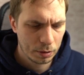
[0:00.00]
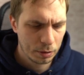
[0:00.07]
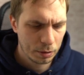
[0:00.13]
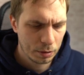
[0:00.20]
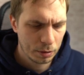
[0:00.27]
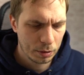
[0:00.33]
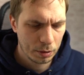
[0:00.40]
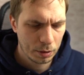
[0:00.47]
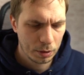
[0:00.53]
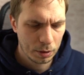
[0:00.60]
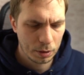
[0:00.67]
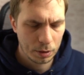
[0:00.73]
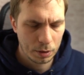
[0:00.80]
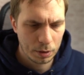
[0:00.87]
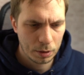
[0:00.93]

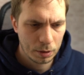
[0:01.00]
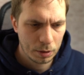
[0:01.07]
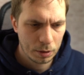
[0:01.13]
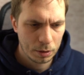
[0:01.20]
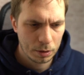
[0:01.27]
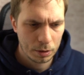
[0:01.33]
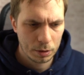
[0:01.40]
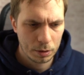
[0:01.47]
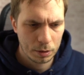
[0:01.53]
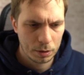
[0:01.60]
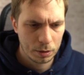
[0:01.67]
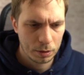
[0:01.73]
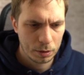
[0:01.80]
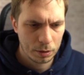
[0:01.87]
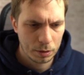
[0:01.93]

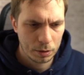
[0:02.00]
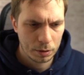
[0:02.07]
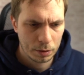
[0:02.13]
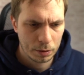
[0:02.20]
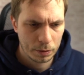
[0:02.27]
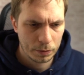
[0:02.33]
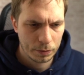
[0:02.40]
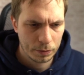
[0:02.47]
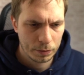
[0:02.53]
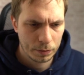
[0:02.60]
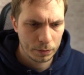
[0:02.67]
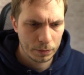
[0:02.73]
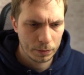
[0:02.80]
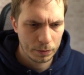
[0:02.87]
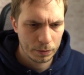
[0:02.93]

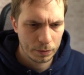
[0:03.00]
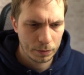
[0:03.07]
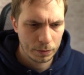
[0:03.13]
[no speech]